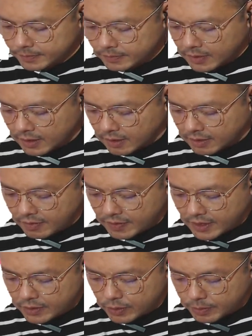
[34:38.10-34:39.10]
The k
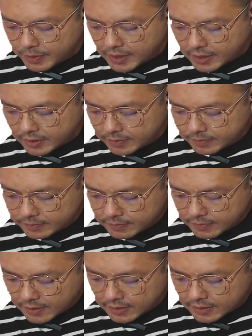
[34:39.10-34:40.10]
value would be
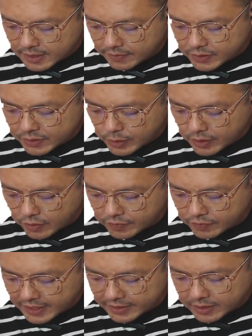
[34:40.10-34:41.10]
7 squared over
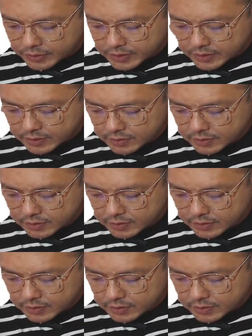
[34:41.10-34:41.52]
8,000.